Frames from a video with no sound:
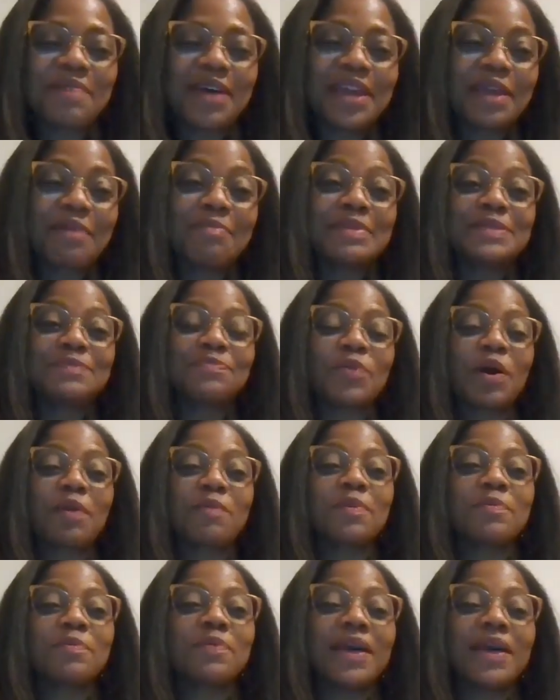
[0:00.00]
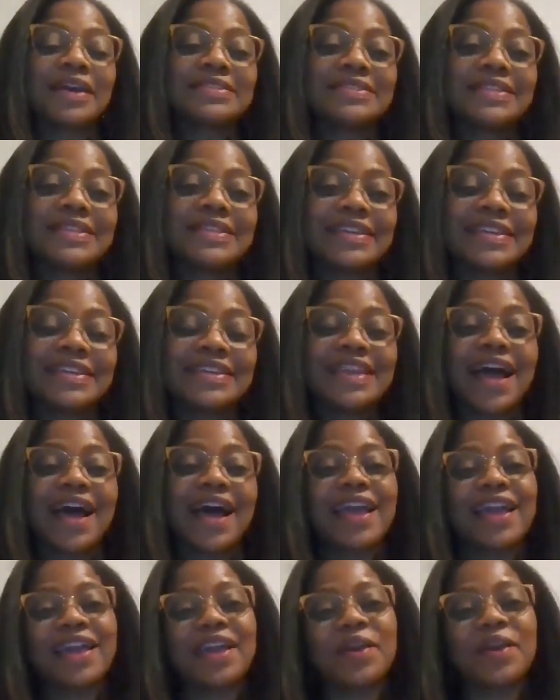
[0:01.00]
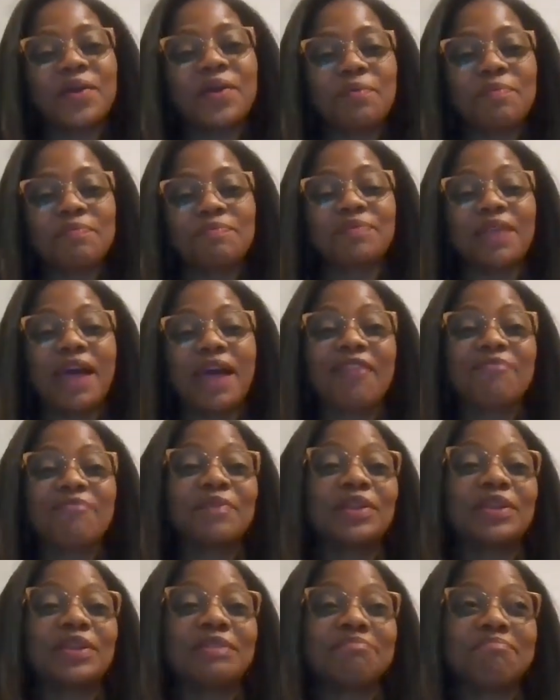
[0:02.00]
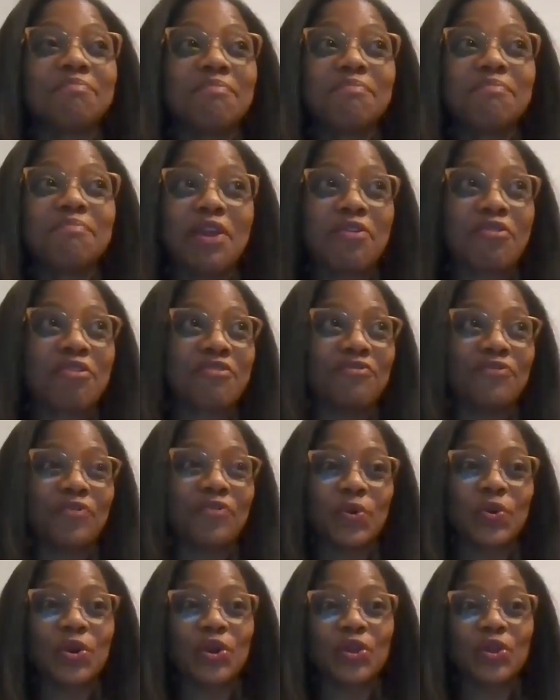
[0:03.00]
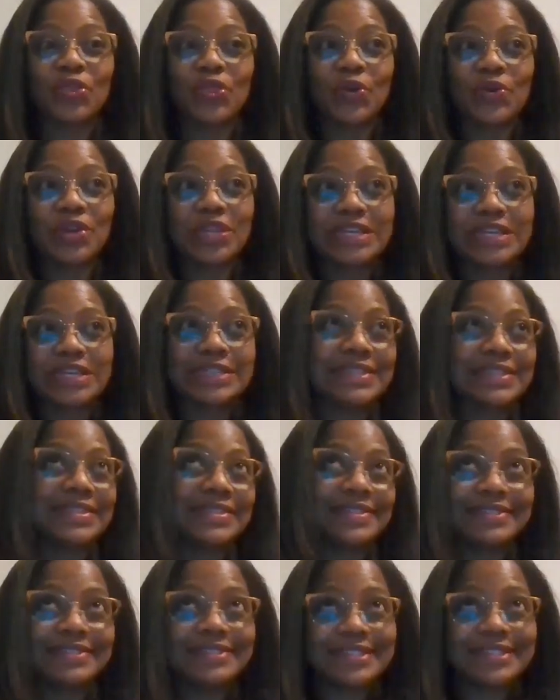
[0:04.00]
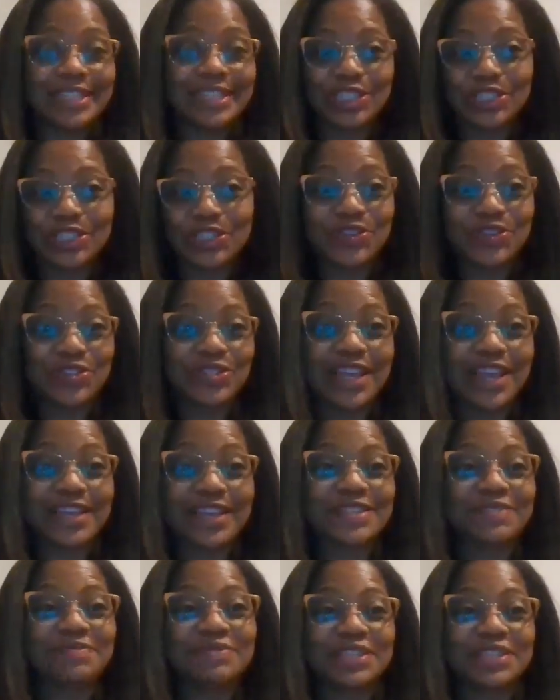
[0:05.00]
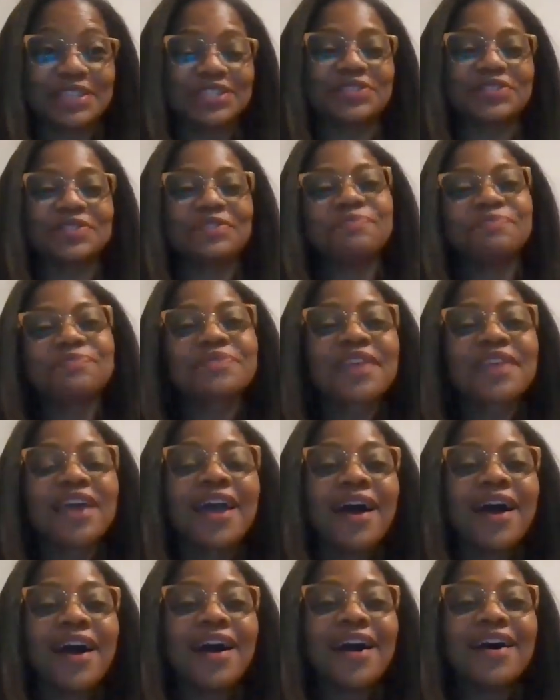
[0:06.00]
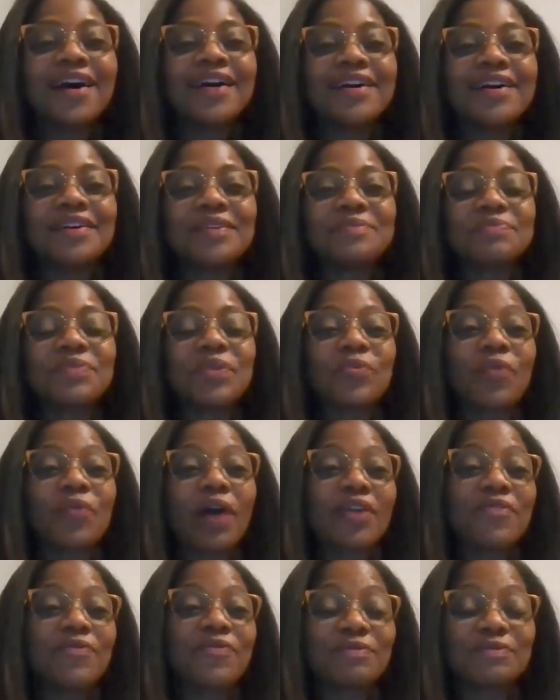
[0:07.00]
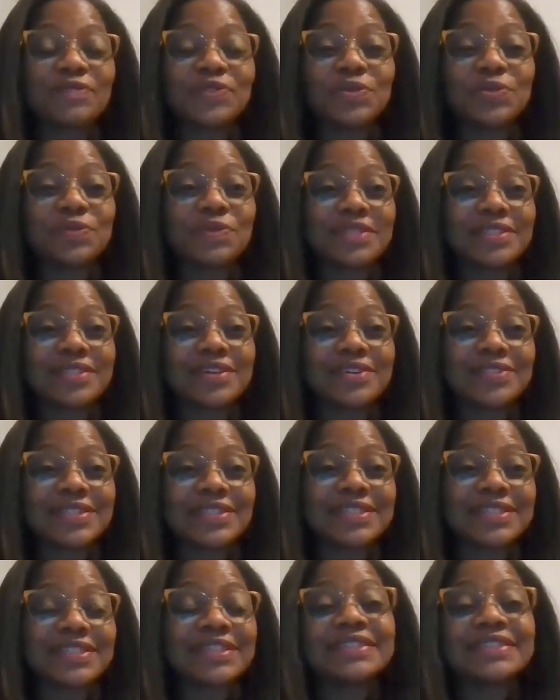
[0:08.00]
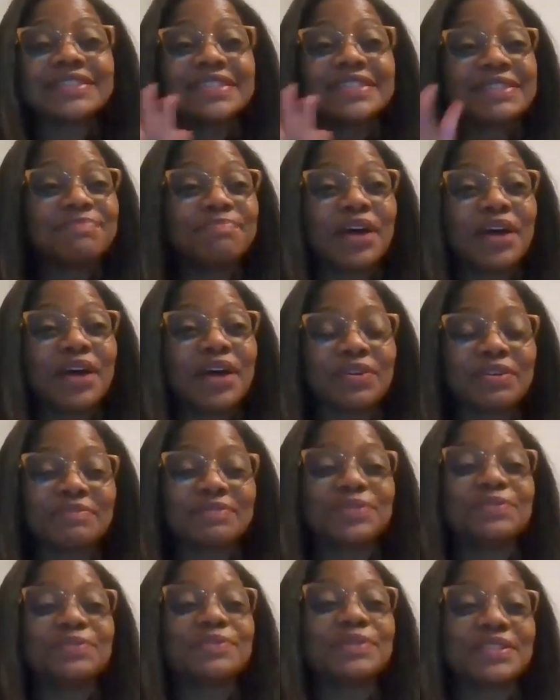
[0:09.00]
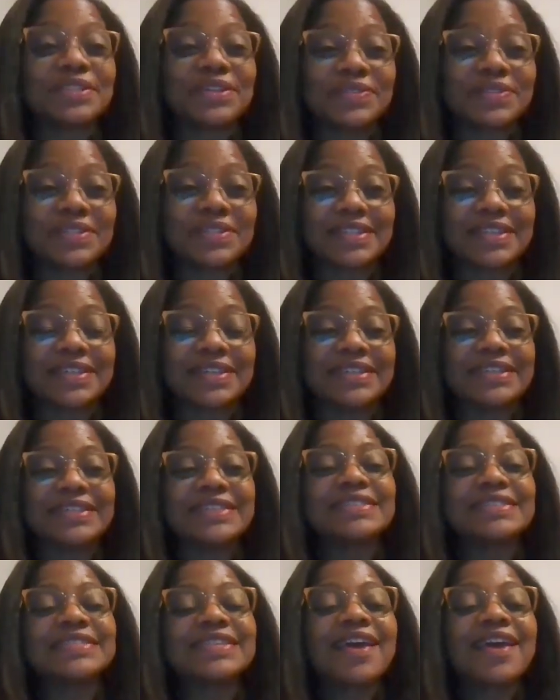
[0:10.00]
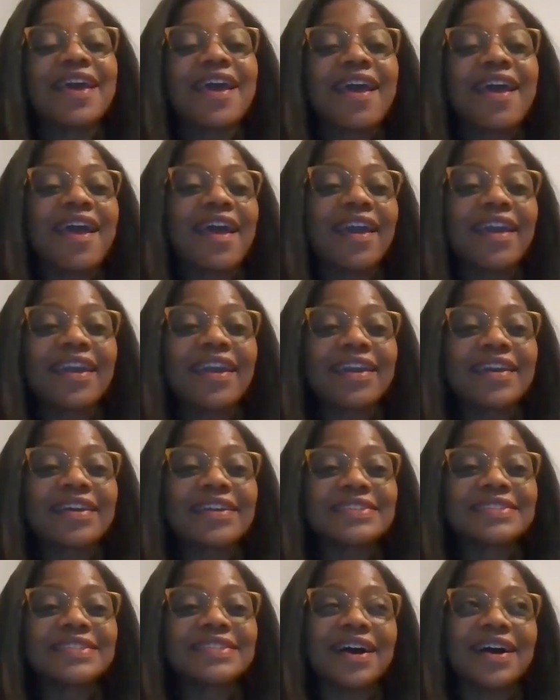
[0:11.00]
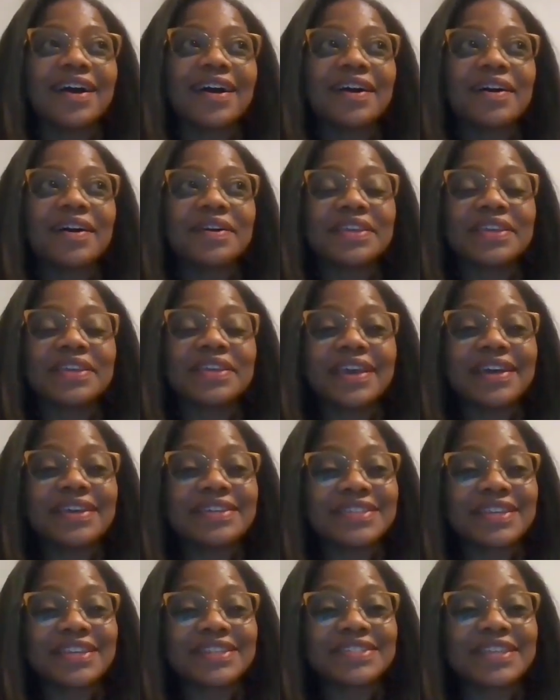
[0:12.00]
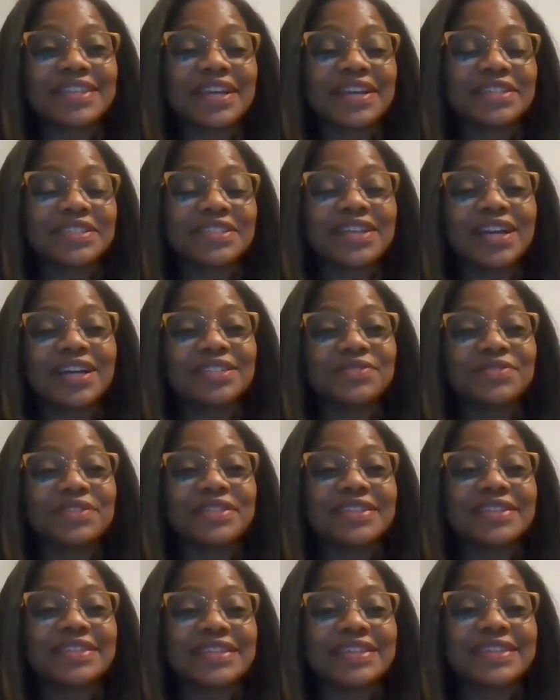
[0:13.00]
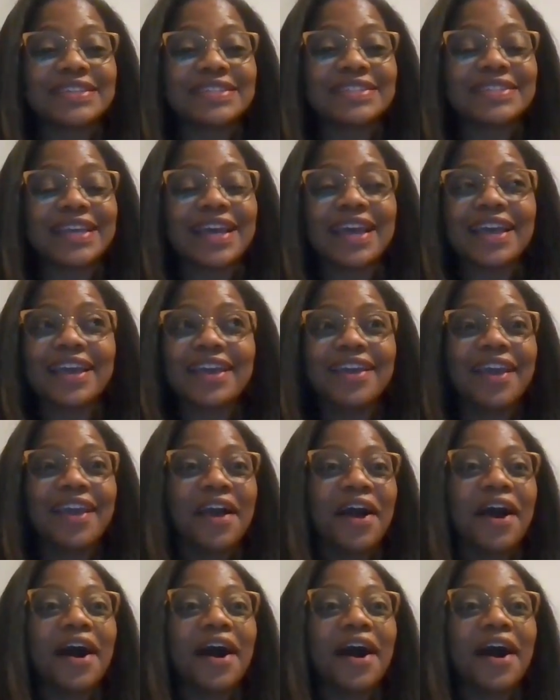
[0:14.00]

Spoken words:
my name is Barbara Bastian. I've been married for 36 years as of this year. Wife of two adults, mother of two adult sons. And yes, as Chaundria did say,